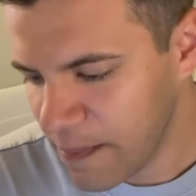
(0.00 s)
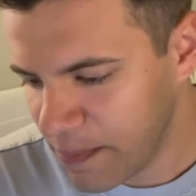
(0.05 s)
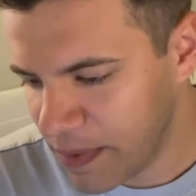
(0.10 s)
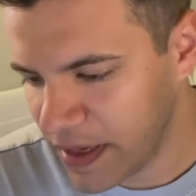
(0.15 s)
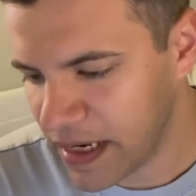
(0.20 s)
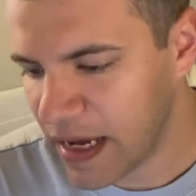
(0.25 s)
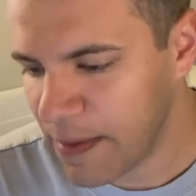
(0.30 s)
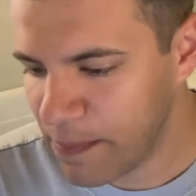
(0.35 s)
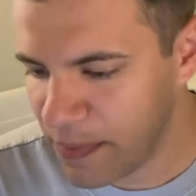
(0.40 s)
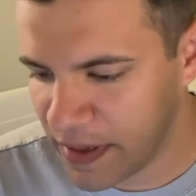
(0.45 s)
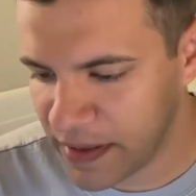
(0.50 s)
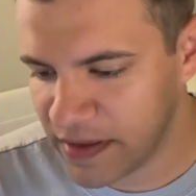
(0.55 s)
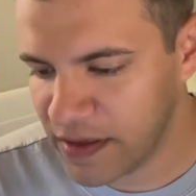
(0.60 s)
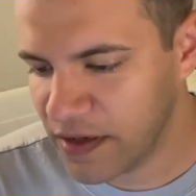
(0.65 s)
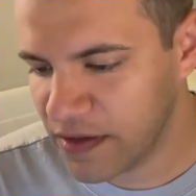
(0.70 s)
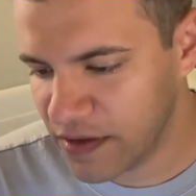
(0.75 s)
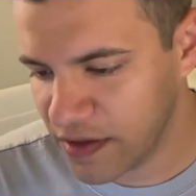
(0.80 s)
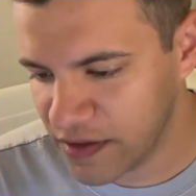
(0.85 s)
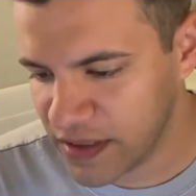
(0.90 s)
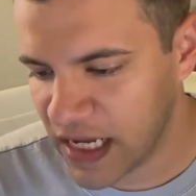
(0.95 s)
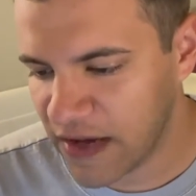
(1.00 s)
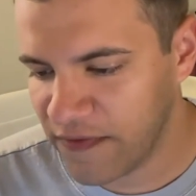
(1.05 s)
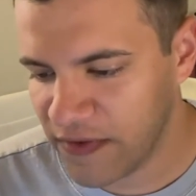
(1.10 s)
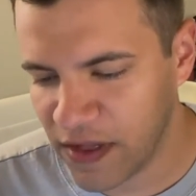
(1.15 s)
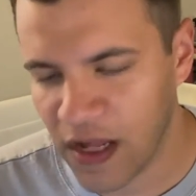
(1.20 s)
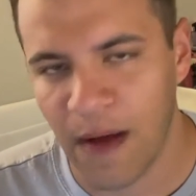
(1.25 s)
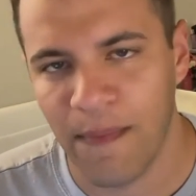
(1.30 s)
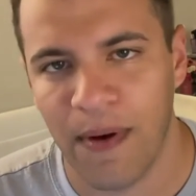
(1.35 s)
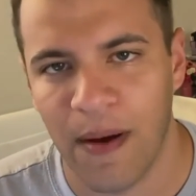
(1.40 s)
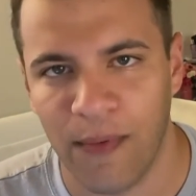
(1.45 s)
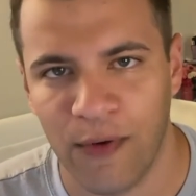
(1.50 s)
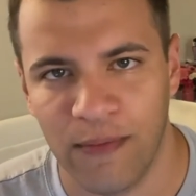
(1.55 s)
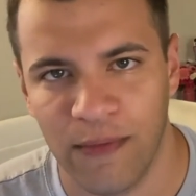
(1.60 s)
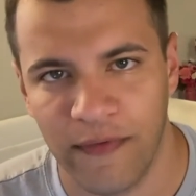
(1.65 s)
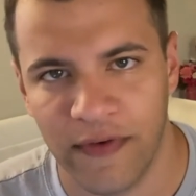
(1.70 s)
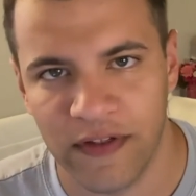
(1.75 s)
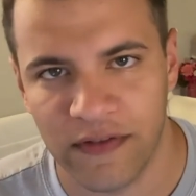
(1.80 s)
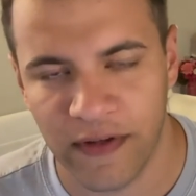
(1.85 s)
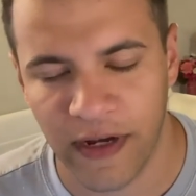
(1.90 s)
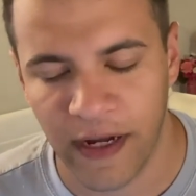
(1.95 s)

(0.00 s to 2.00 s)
but but they're, they're definitely all popcorn movies,